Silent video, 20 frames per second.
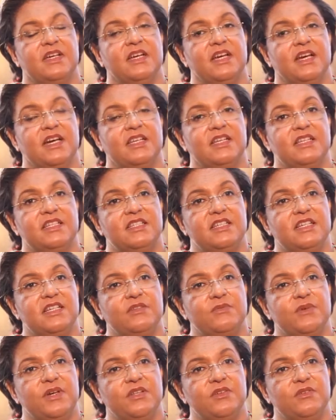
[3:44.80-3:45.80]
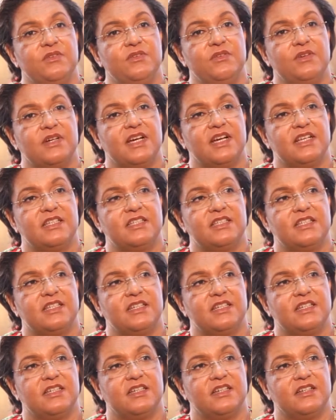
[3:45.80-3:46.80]
And indeed, when you look at
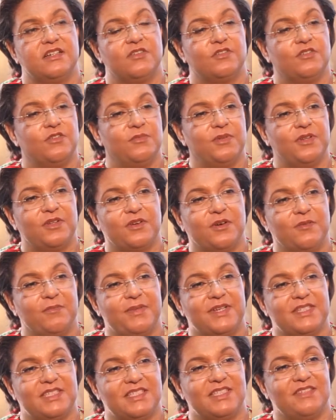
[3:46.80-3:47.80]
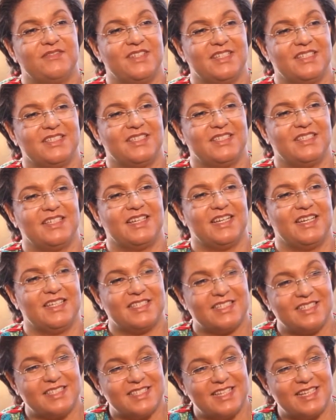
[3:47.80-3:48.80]
the global competitiveness
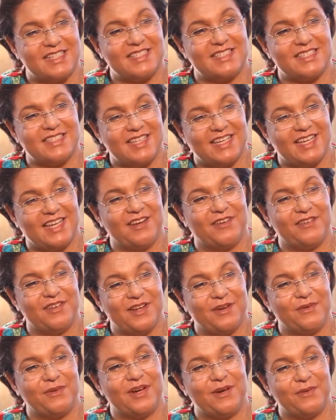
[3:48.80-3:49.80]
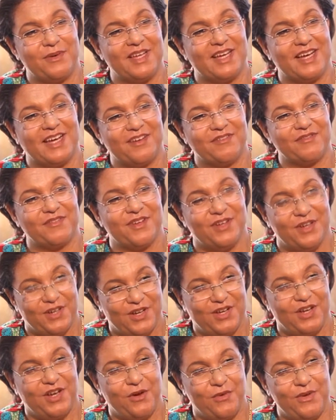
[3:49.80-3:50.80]
indicators, that's the area where we have
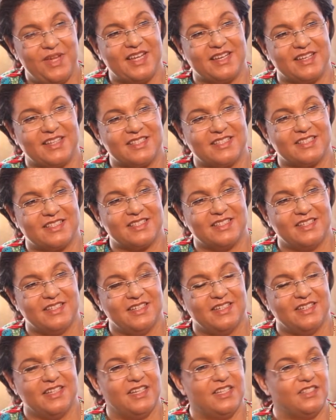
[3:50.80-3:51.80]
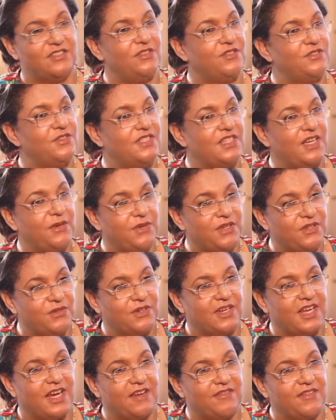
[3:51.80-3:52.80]
a weakness. It's not to say we
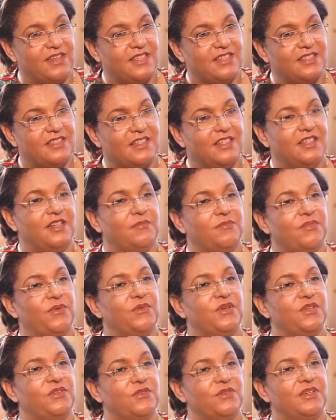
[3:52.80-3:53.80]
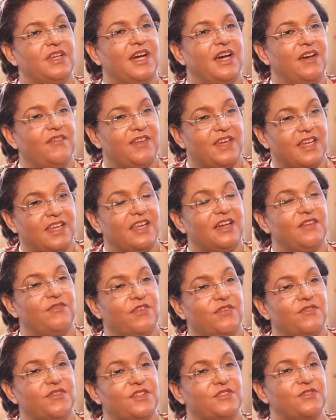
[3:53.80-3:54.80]
don't have it, but we don't have enough
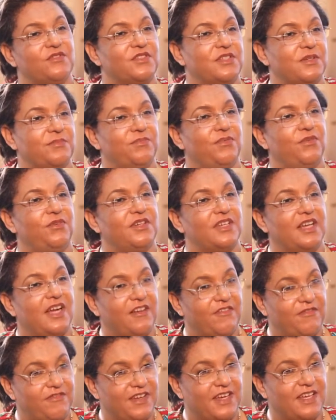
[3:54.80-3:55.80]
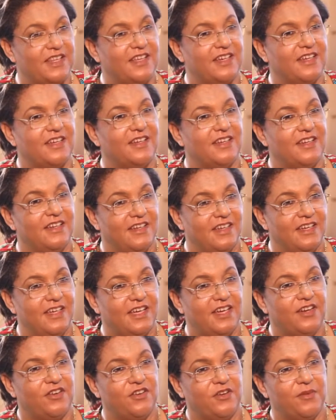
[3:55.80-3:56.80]
of it to support our further
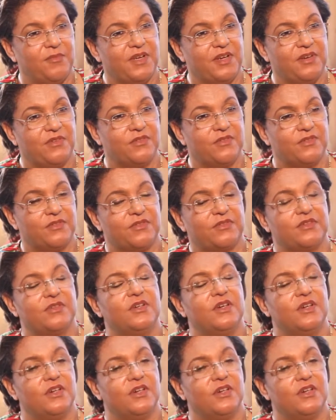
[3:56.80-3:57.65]
economic growth.